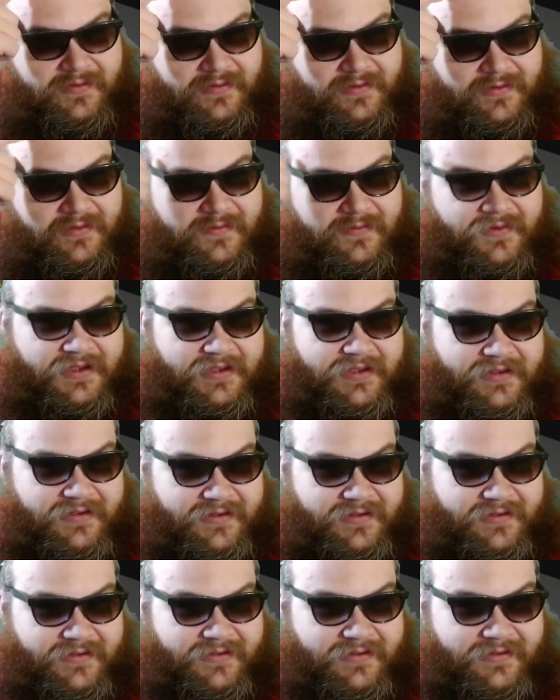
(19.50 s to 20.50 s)
No, wait,
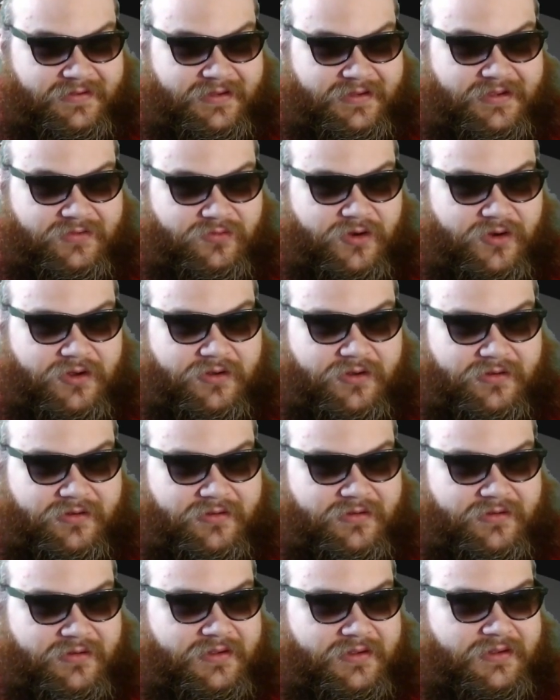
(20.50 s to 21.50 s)
that's wrong.
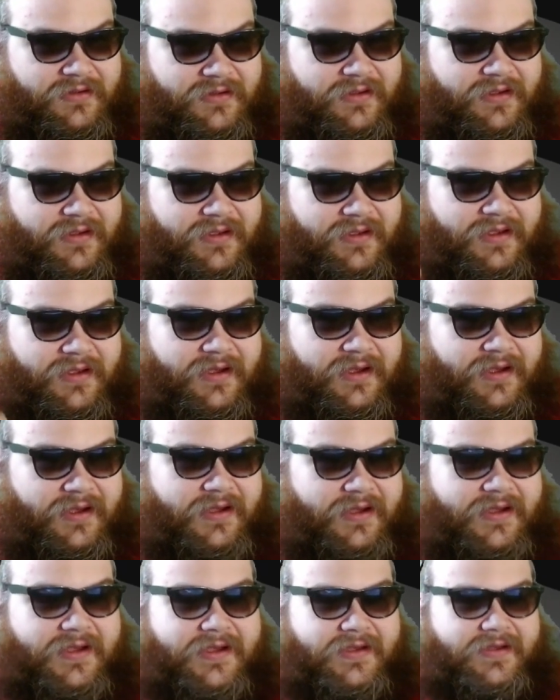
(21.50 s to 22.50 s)

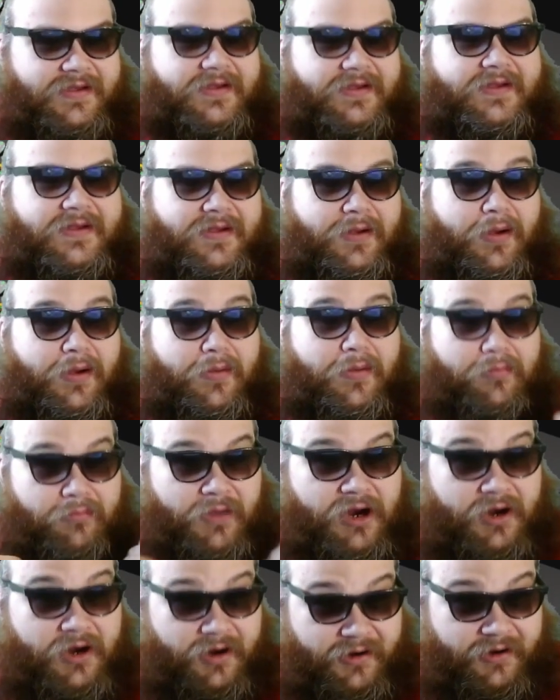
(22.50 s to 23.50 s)
I,
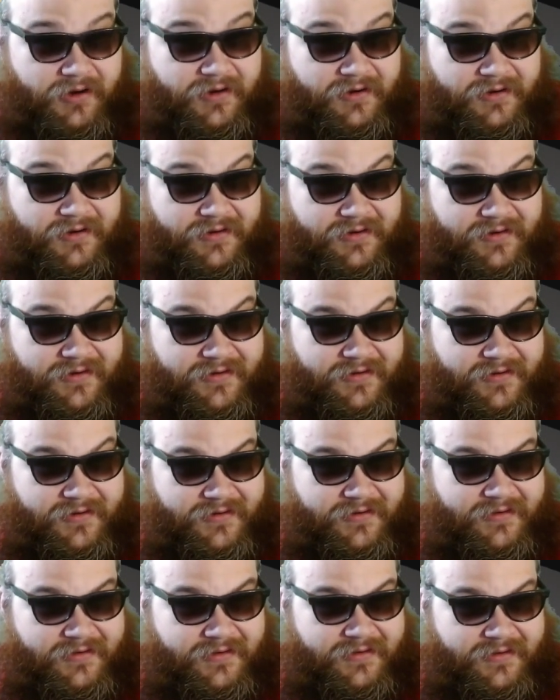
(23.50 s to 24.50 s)
Mark.
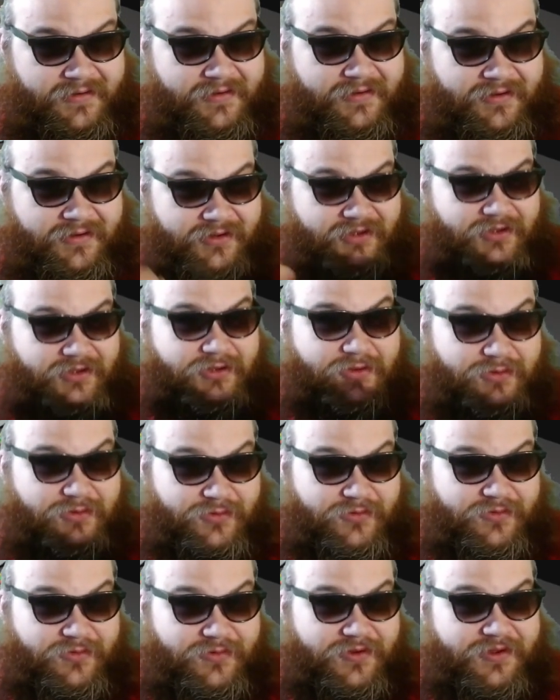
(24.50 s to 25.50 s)

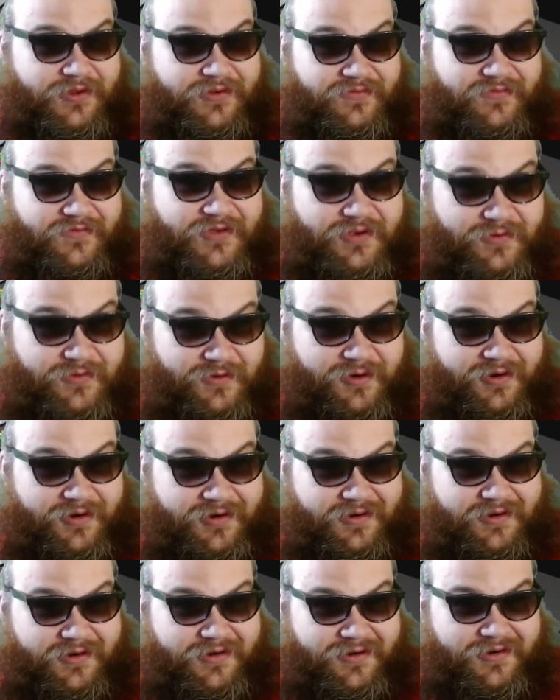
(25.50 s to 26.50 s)
You, viewer.
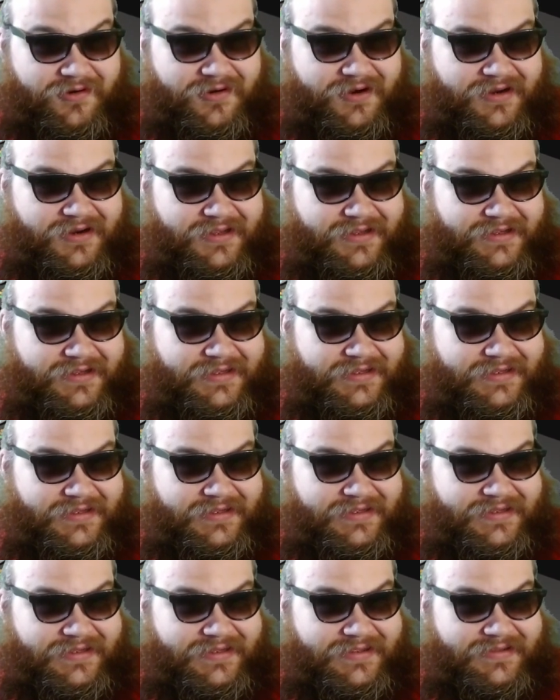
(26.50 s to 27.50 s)

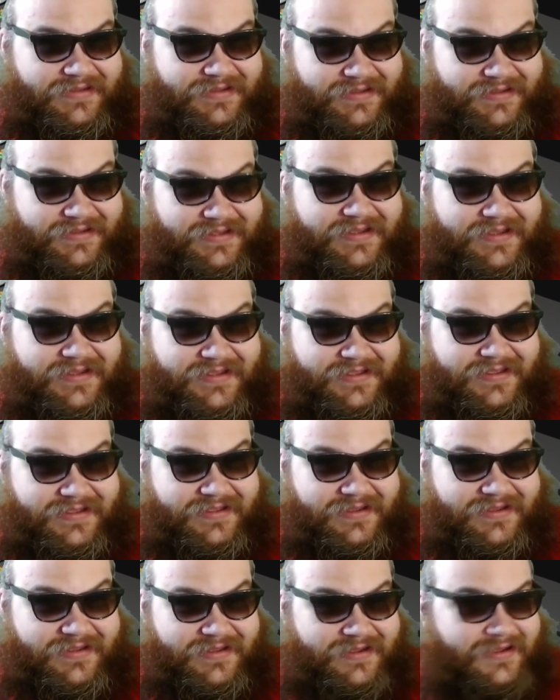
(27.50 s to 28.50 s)
This
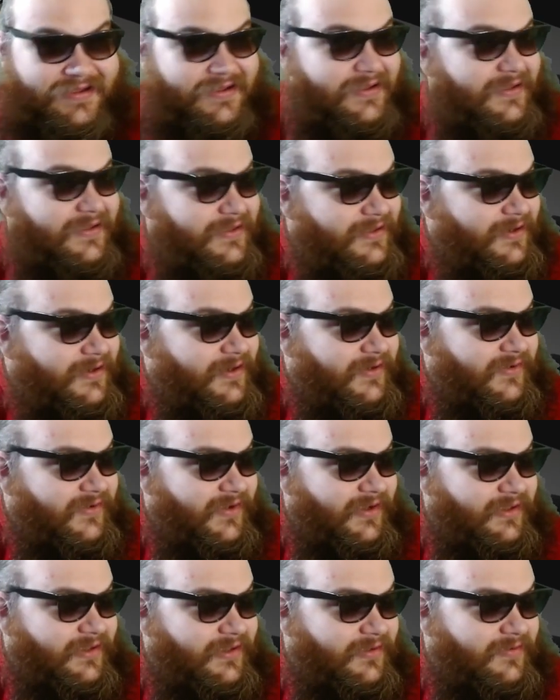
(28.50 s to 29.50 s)
is Star
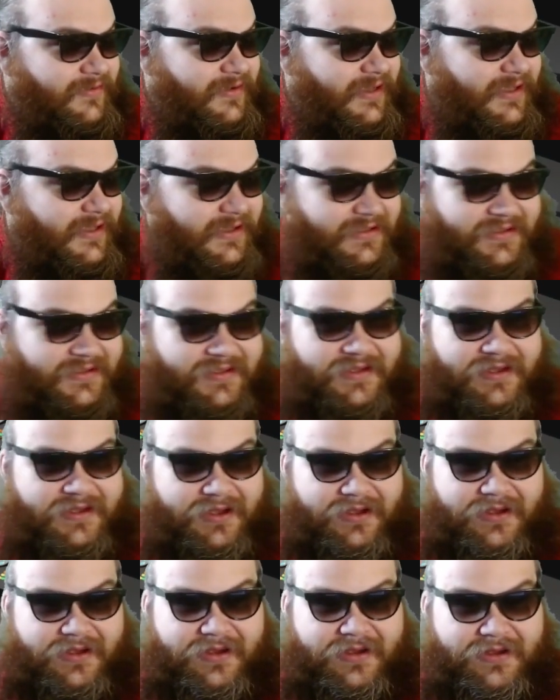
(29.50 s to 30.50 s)
Trek Lower Decks,
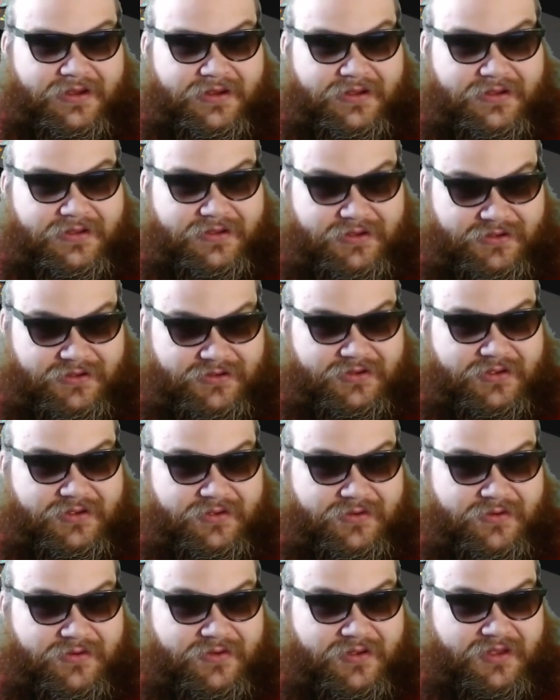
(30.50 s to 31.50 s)
Season
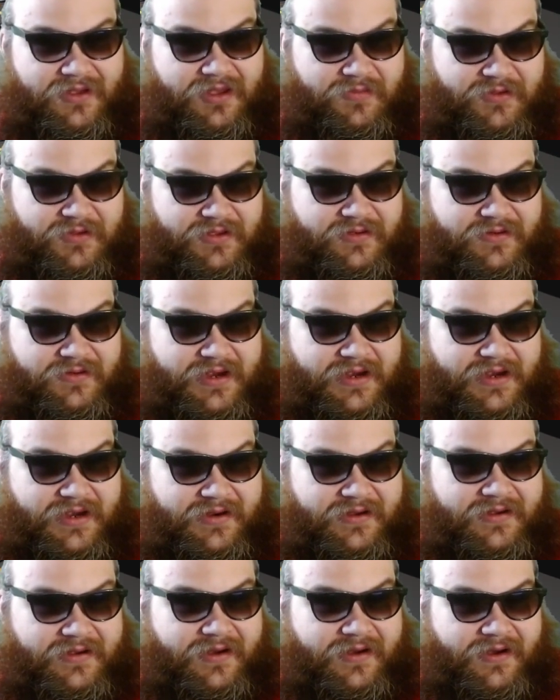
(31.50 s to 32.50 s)
2, Episode 8,
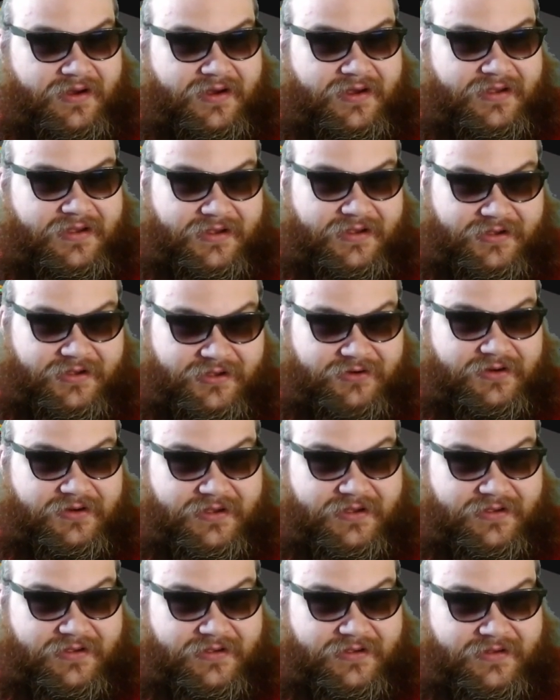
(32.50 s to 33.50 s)
I,
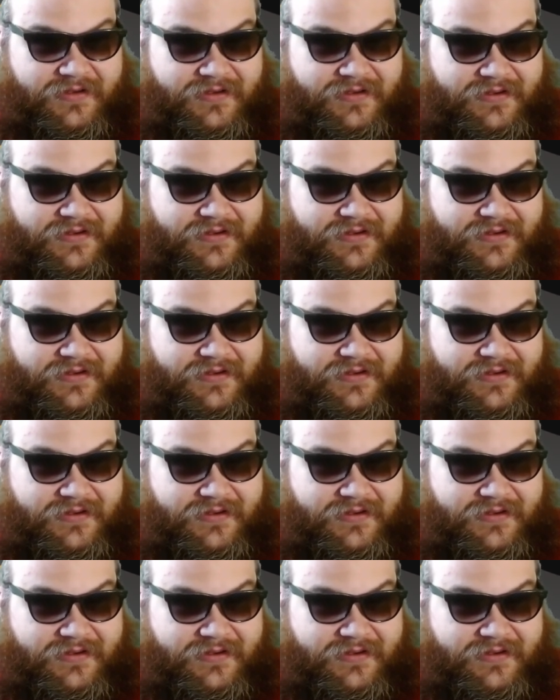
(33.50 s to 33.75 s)
excretus.